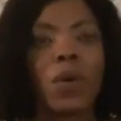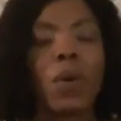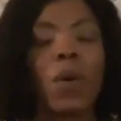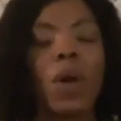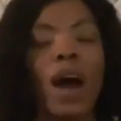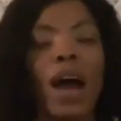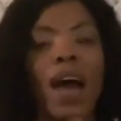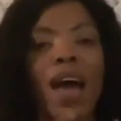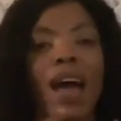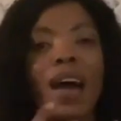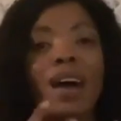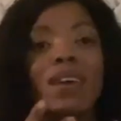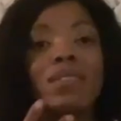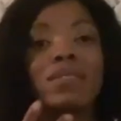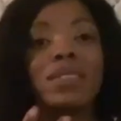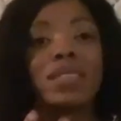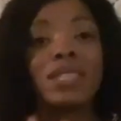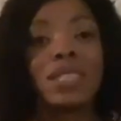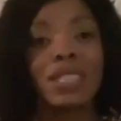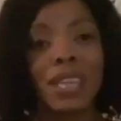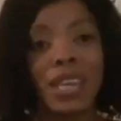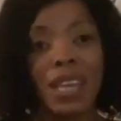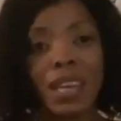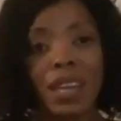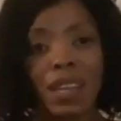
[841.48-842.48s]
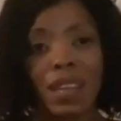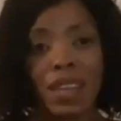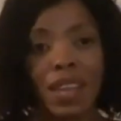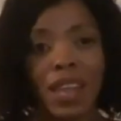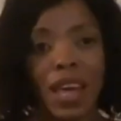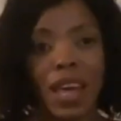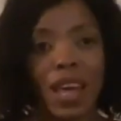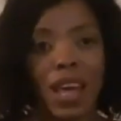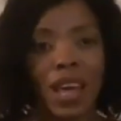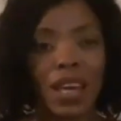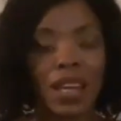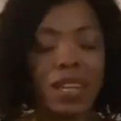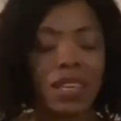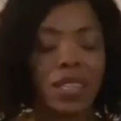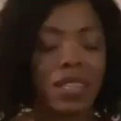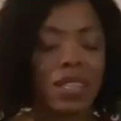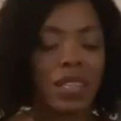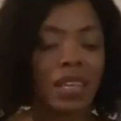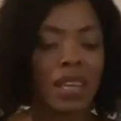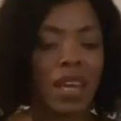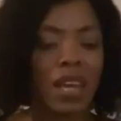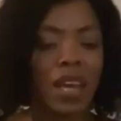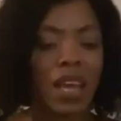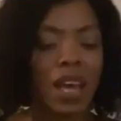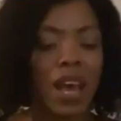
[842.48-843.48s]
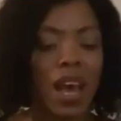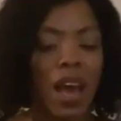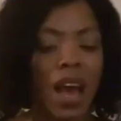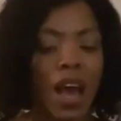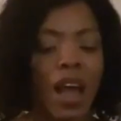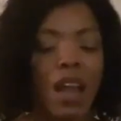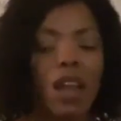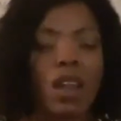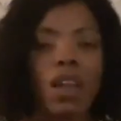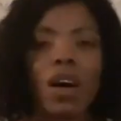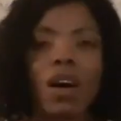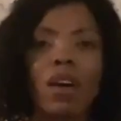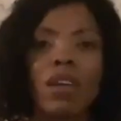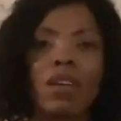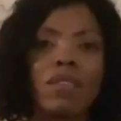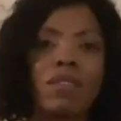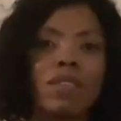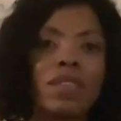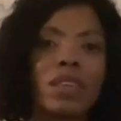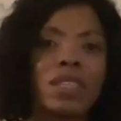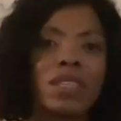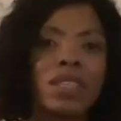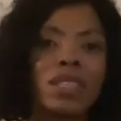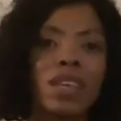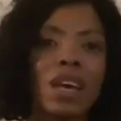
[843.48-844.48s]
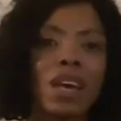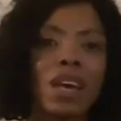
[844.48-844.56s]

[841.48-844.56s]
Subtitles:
or I have seen that, a lot of the